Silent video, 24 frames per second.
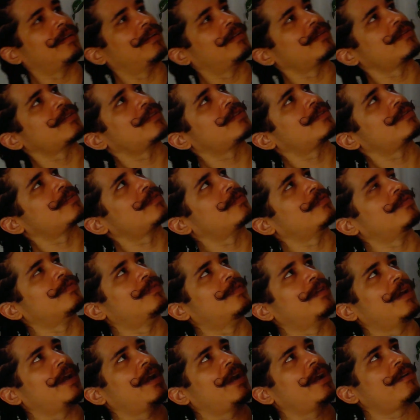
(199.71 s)
It looks
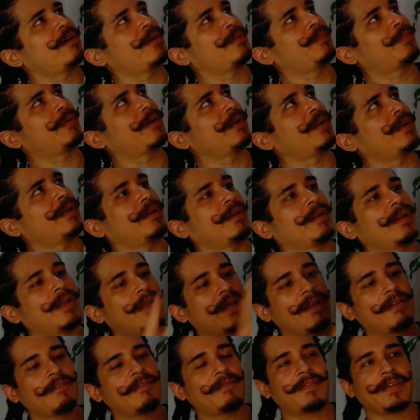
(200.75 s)
very pretty.
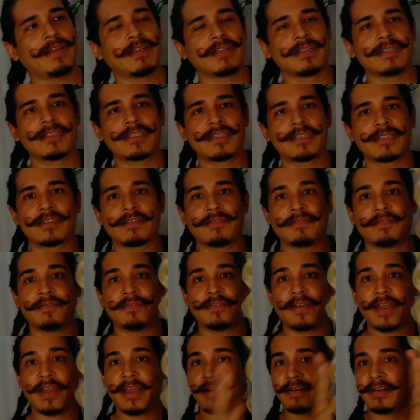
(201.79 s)
Feels
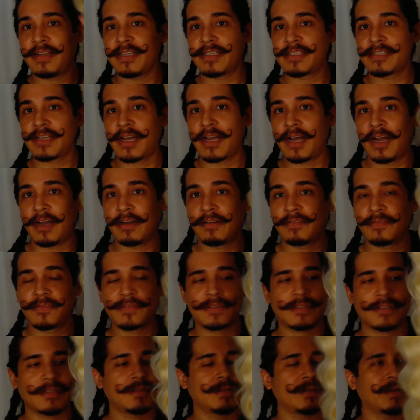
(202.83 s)
very
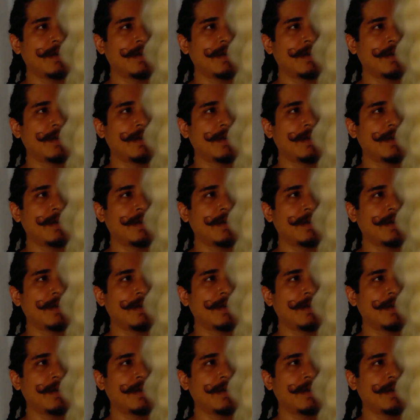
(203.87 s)
soft.